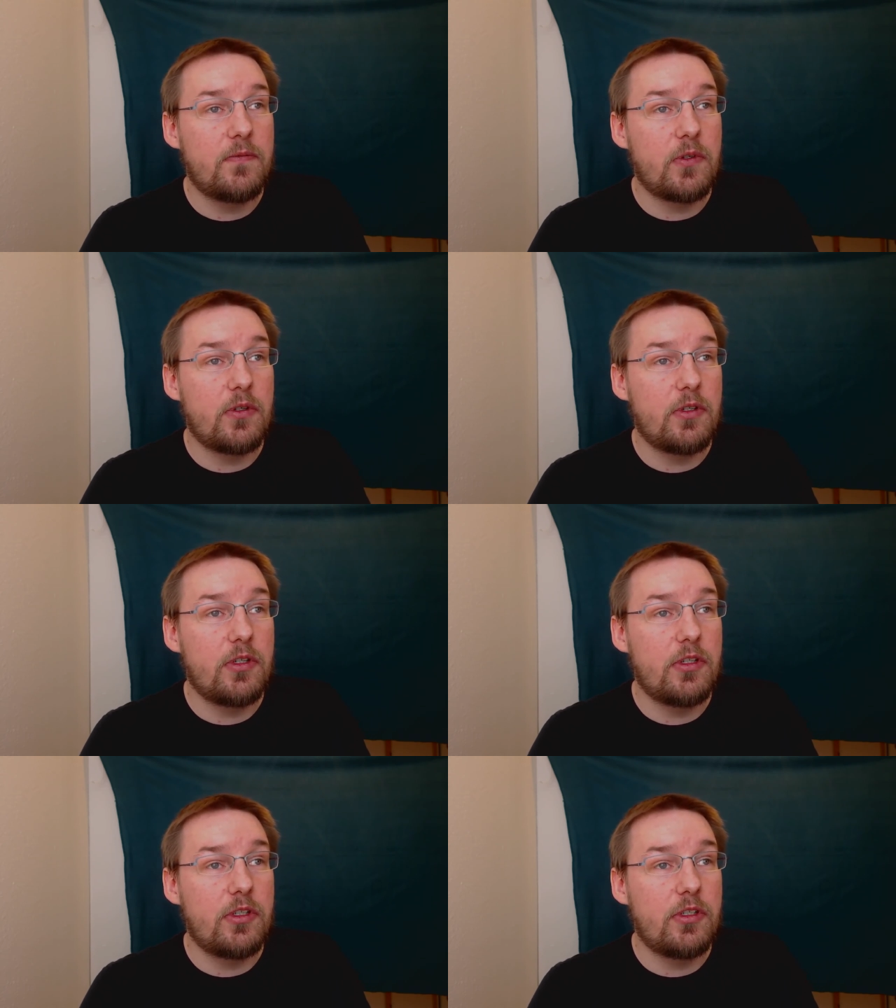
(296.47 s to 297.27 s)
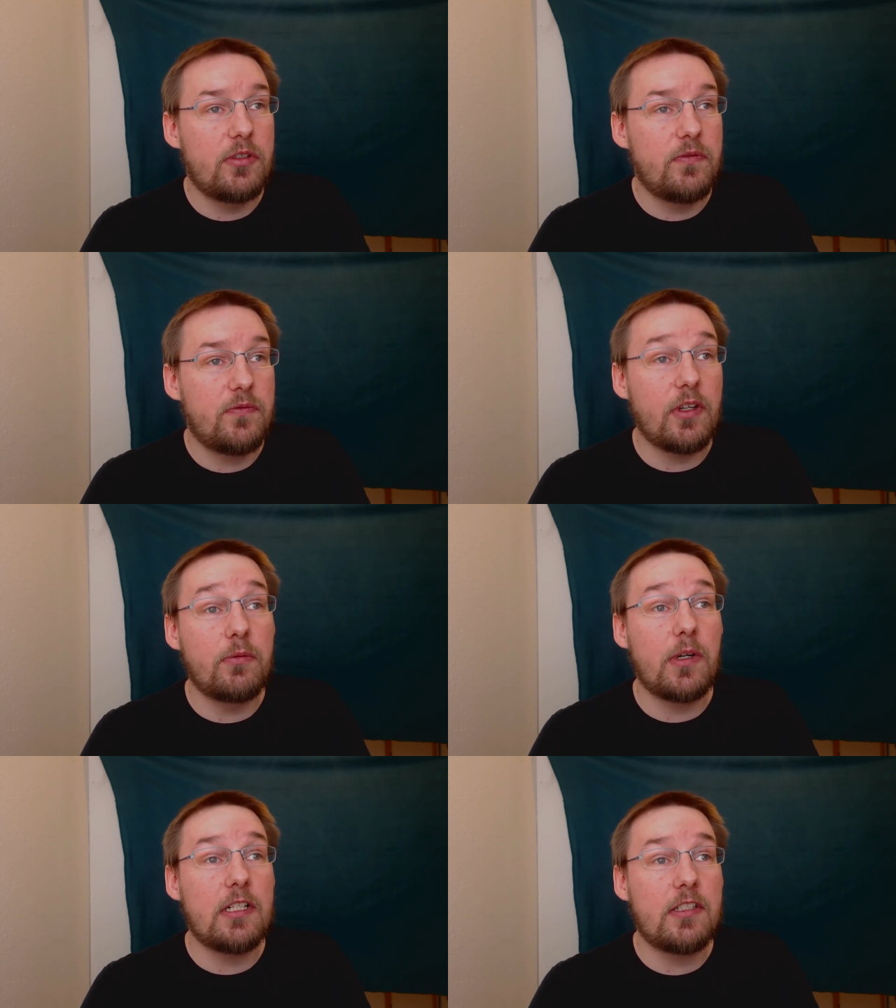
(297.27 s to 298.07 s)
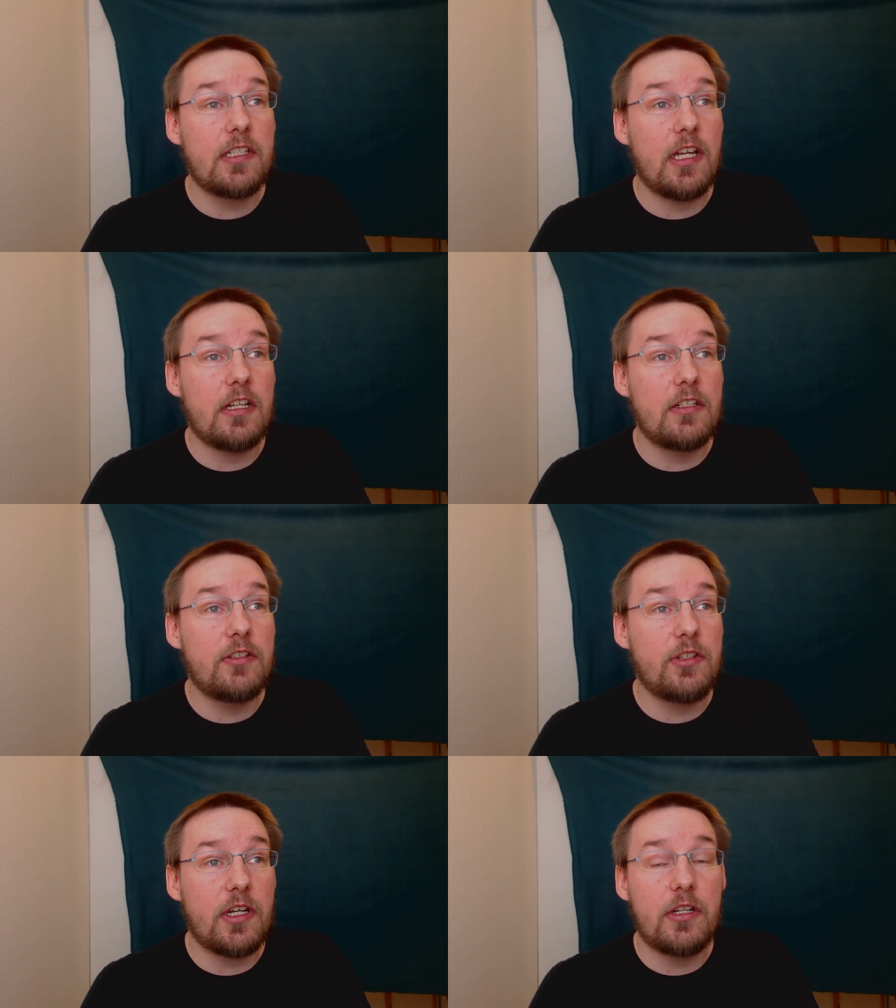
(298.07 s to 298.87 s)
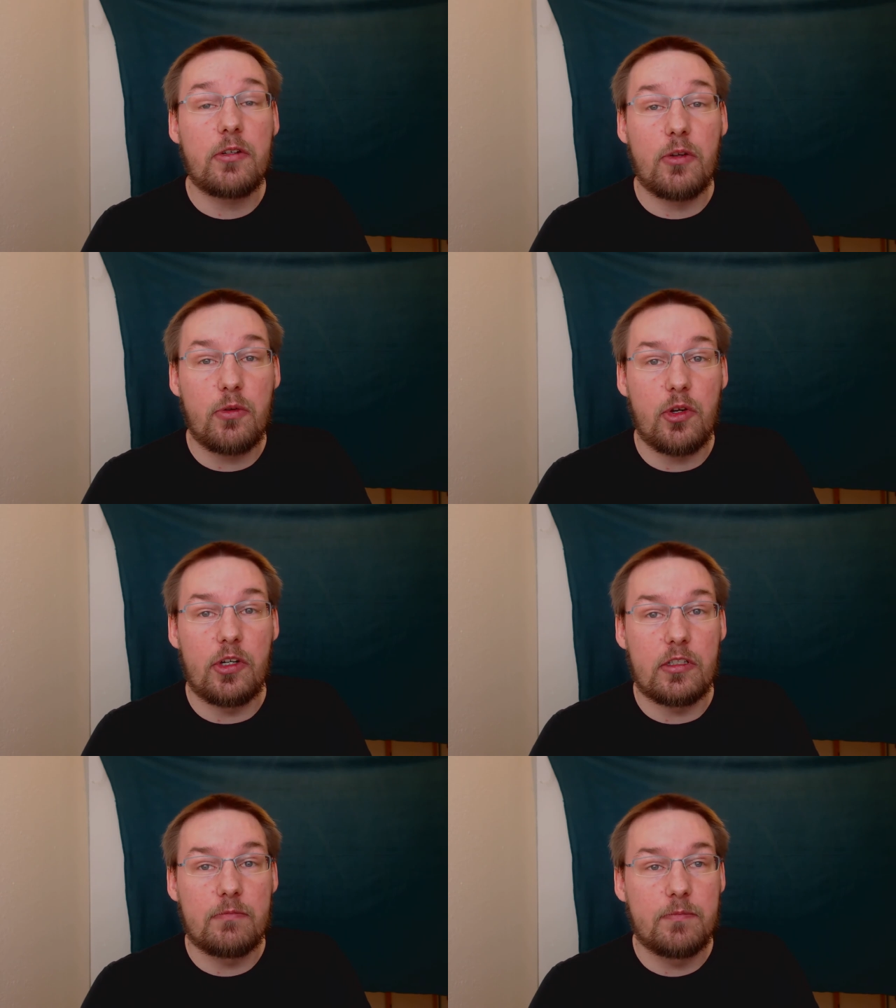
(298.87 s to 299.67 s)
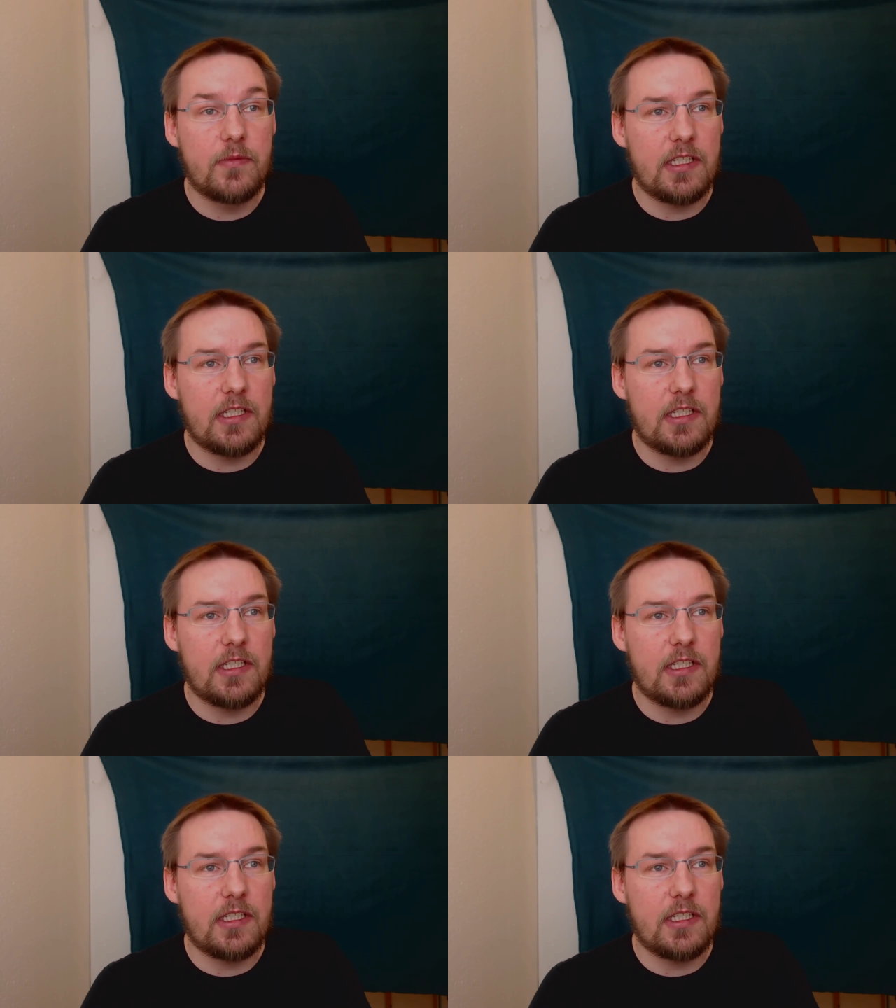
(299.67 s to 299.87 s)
for fundraising an entire go-kart.